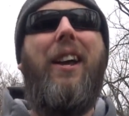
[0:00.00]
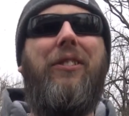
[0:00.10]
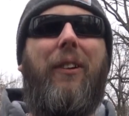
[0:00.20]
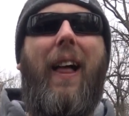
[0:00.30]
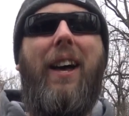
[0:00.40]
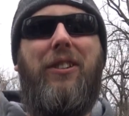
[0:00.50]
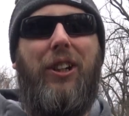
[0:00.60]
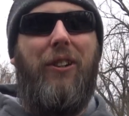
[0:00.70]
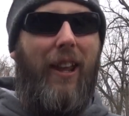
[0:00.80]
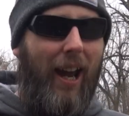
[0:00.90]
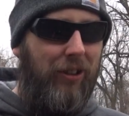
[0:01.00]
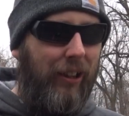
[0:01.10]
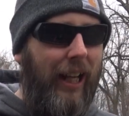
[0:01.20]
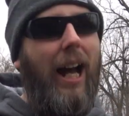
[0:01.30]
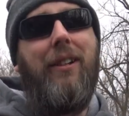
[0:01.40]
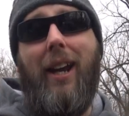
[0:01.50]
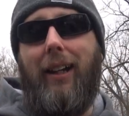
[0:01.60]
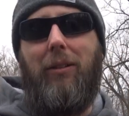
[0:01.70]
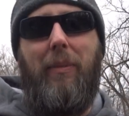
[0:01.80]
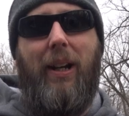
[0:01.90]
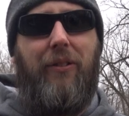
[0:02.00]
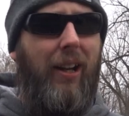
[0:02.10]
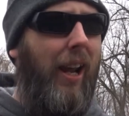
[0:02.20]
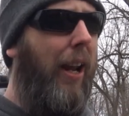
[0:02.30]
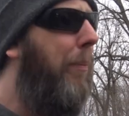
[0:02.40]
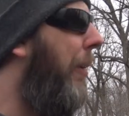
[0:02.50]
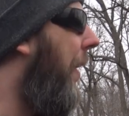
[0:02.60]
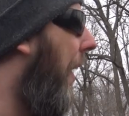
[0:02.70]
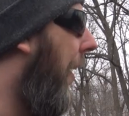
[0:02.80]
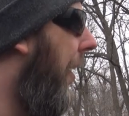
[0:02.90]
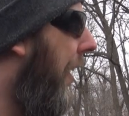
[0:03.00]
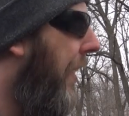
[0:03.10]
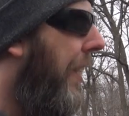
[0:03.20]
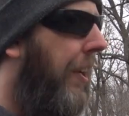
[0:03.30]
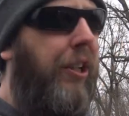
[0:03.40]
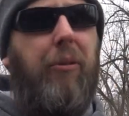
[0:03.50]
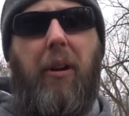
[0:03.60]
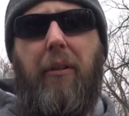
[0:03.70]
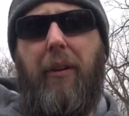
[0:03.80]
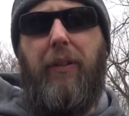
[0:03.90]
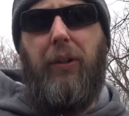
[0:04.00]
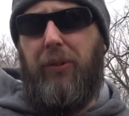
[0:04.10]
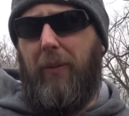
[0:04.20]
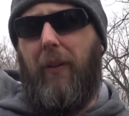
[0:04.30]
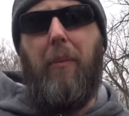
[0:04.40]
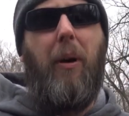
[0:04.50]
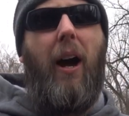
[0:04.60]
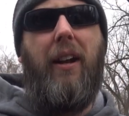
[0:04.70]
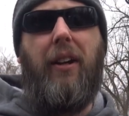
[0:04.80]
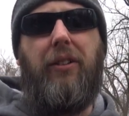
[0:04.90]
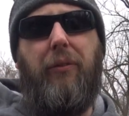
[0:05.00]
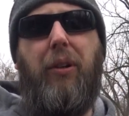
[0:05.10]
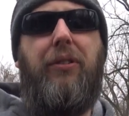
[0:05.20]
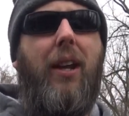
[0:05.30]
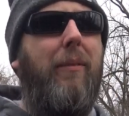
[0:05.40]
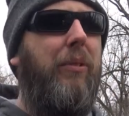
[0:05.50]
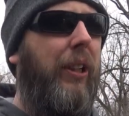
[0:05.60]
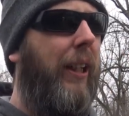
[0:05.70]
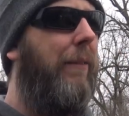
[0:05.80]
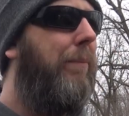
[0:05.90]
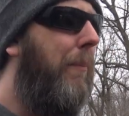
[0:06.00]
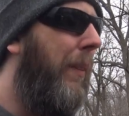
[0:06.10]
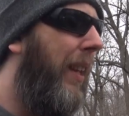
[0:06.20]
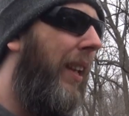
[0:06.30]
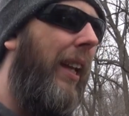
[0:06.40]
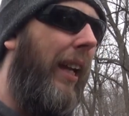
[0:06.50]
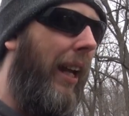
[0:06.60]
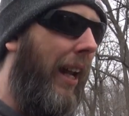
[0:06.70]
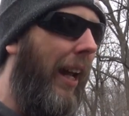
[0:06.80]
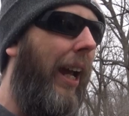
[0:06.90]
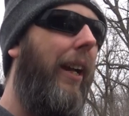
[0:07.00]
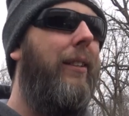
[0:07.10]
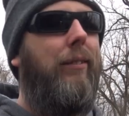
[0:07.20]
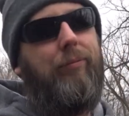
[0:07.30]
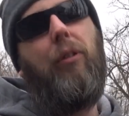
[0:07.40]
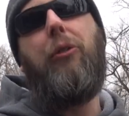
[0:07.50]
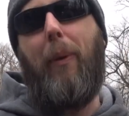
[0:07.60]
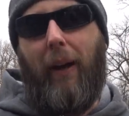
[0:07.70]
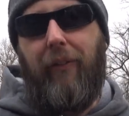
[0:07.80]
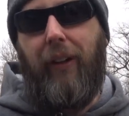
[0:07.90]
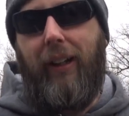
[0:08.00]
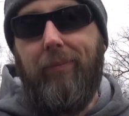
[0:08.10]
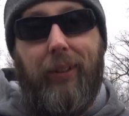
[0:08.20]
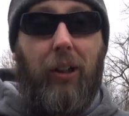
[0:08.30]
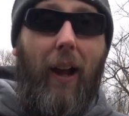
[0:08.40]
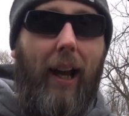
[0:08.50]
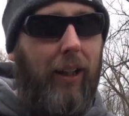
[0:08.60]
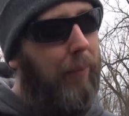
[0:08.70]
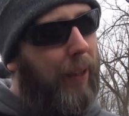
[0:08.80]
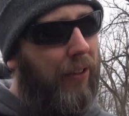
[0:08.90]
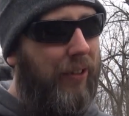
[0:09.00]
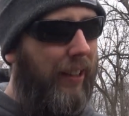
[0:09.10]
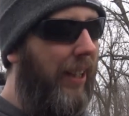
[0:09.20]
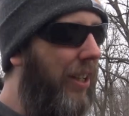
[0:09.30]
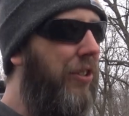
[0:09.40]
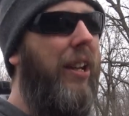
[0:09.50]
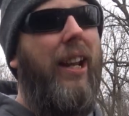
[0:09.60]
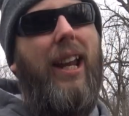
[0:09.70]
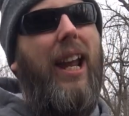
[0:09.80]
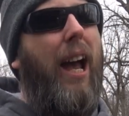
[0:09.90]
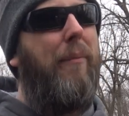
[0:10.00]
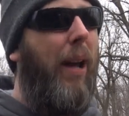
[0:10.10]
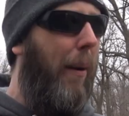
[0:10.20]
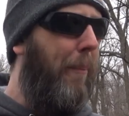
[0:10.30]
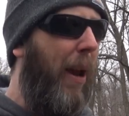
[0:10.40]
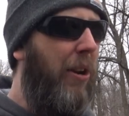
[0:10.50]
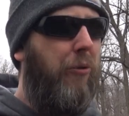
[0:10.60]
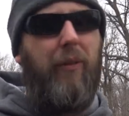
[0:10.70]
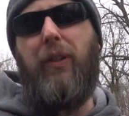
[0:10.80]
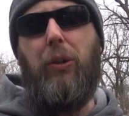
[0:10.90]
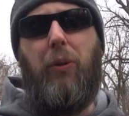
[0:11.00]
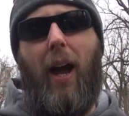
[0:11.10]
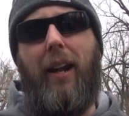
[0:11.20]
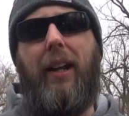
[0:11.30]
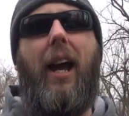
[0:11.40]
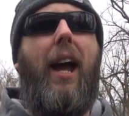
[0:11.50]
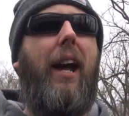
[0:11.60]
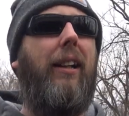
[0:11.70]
So last year they actually contacted me and said, hey, Pre-Dawn, do you want to review some of our products if we send them to you? And I respectfully declined because I'm not a bench review kind of guy.